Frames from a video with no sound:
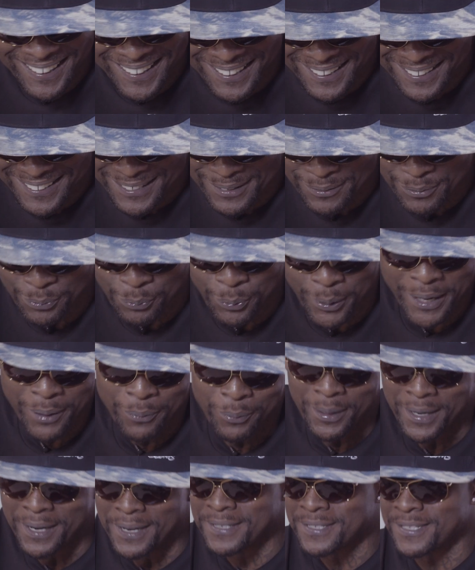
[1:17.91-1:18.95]
and he
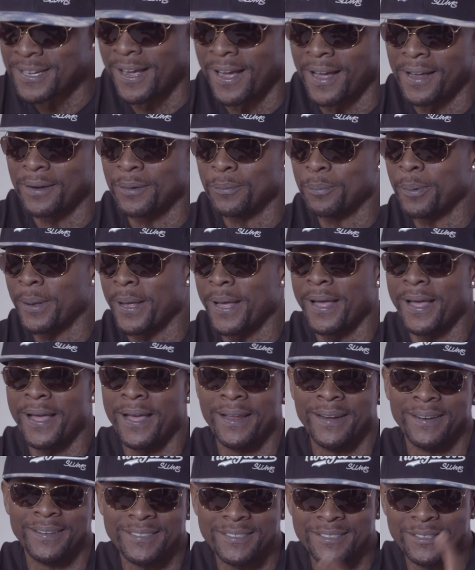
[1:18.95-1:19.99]
went inside the
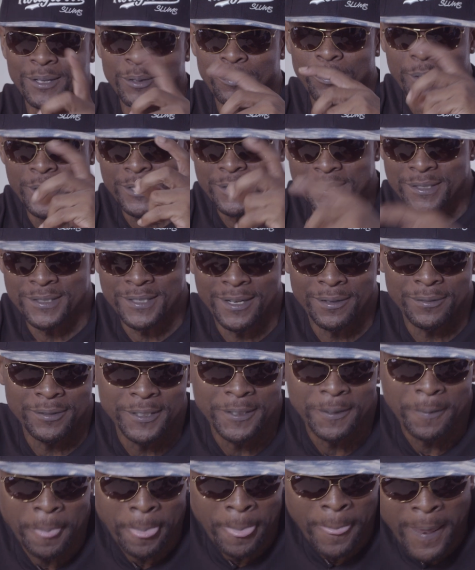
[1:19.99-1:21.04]
pad and took pictures of
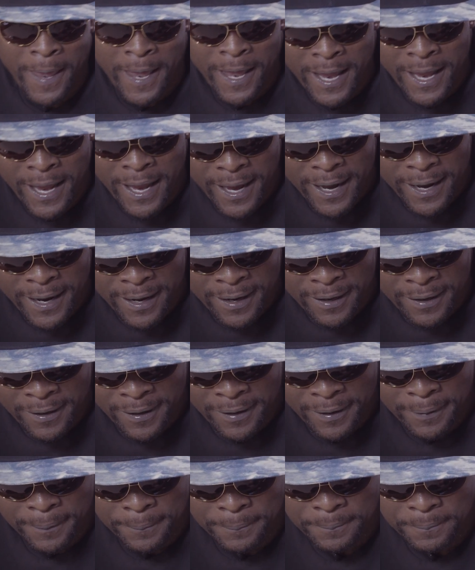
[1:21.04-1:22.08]
it, mm. and
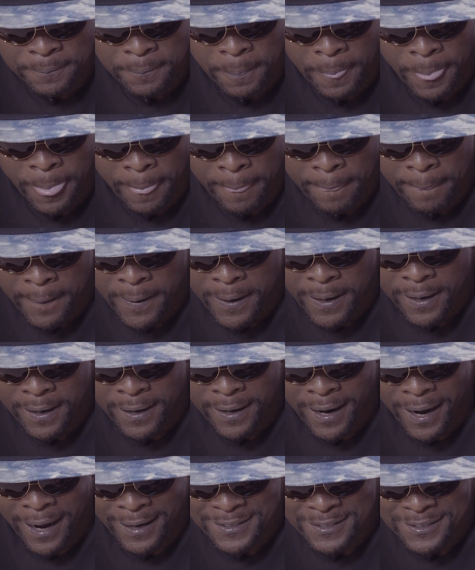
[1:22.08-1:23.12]
um,
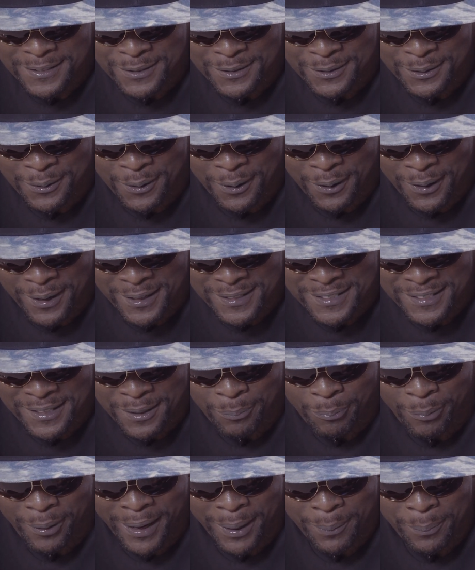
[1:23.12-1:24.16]
I just you know that
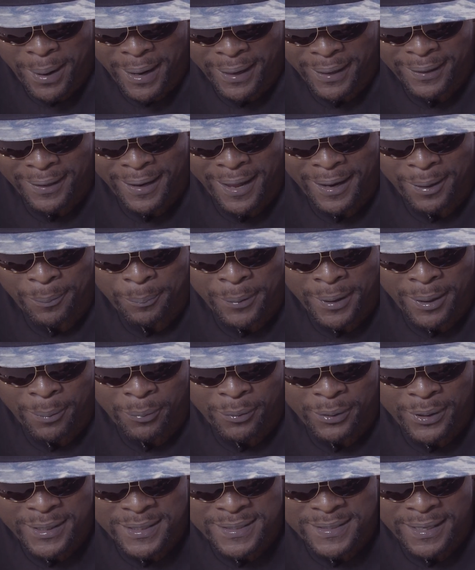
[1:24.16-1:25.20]
shit bring back a lot of
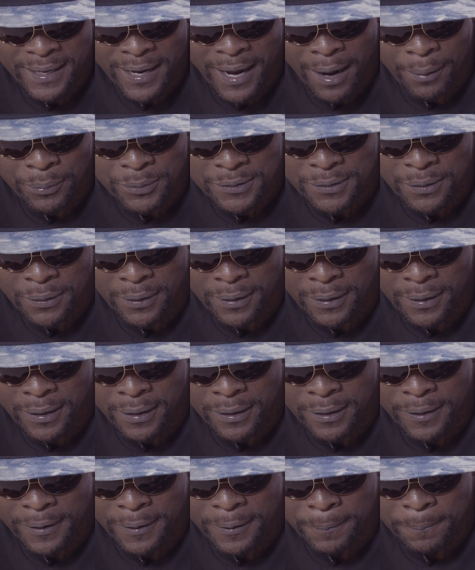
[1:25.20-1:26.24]
memories, and I was gonna.
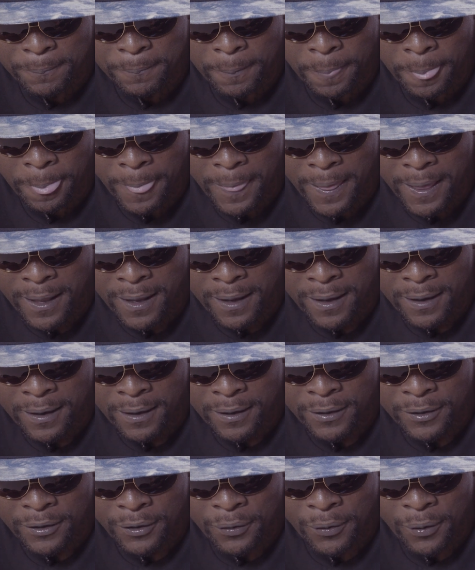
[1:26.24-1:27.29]
Uh,
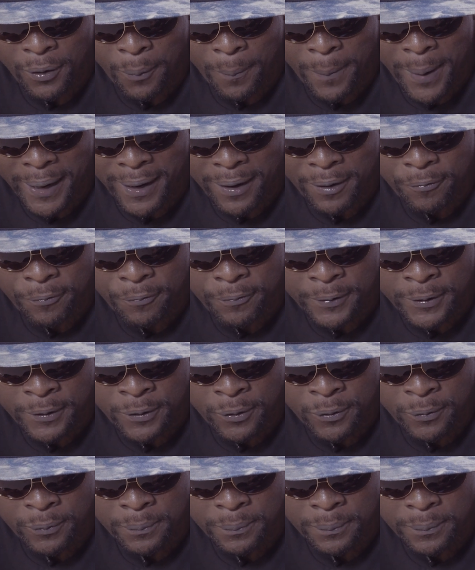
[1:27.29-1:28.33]
you know, make a
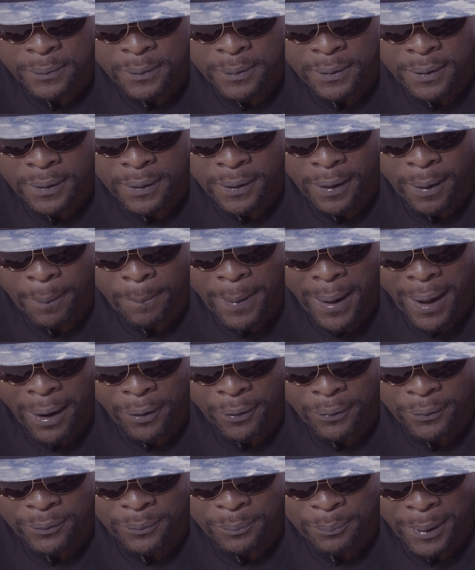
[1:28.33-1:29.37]
film
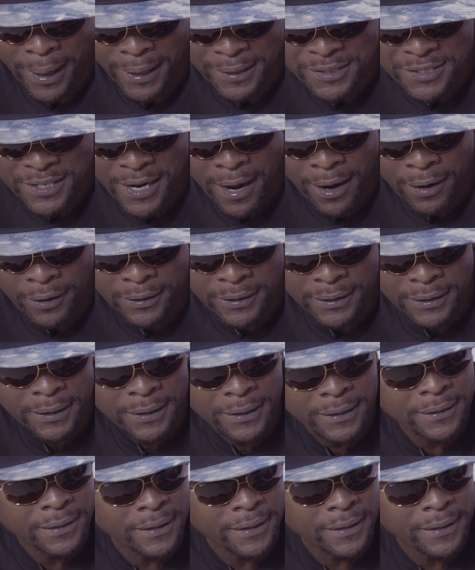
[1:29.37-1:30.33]
about my childhood